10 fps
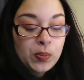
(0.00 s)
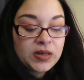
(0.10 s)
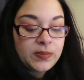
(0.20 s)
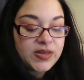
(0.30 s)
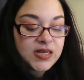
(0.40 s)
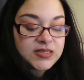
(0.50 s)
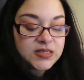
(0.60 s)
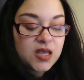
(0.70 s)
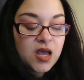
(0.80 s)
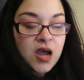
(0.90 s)
open it because
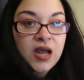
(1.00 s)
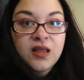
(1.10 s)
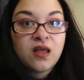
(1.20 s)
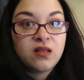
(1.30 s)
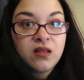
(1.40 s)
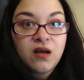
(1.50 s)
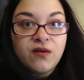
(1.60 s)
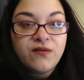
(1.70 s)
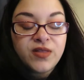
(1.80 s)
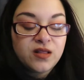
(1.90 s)
I
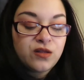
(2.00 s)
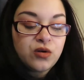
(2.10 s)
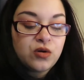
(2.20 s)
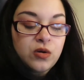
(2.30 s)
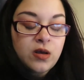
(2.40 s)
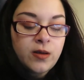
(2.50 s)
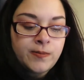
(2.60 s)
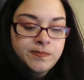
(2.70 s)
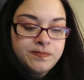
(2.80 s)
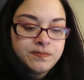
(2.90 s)
love the little,
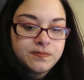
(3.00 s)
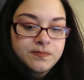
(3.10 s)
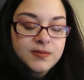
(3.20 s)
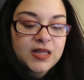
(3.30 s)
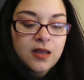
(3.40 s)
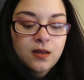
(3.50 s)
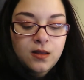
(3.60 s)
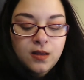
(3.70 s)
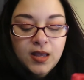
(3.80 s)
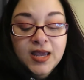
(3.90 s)
um,
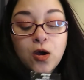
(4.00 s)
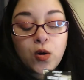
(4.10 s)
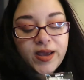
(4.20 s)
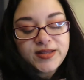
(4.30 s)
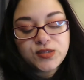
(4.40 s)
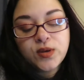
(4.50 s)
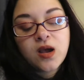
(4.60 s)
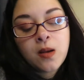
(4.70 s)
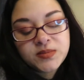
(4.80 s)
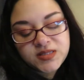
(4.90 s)
it, okay, so it
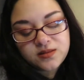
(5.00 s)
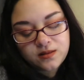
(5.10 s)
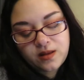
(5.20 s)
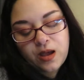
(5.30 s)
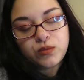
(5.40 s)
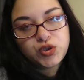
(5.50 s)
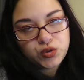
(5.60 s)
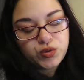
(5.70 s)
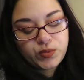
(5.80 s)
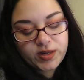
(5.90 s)
comes, I will
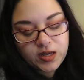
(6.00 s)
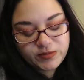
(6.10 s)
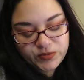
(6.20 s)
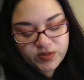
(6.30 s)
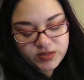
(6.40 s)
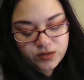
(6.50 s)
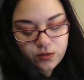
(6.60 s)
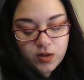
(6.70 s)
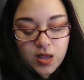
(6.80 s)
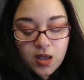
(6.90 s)
show you what it comes with. So
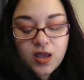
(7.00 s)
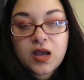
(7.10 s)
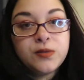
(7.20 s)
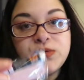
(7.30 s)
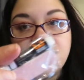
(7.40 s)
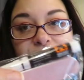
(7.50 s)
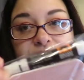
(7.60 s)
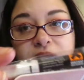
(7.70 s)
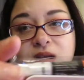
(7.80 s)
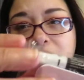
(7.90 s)
it comes with
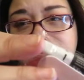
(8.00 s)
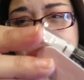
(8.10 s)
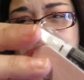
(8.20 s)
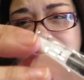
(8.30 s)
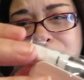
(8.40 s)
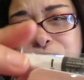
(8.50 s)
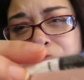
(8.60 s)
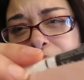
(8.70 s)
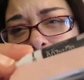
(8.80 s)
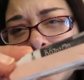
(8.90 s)
everything. It comes with the
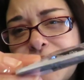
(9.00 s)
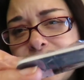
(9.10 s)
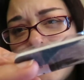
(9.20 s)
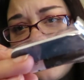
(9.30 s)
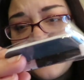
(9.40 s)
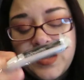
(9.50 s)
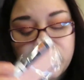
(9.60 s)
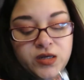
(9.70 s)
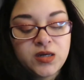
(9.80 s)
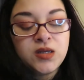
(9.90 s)
glue, it comes with the nail
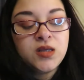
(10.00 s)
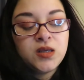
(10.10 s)
filer,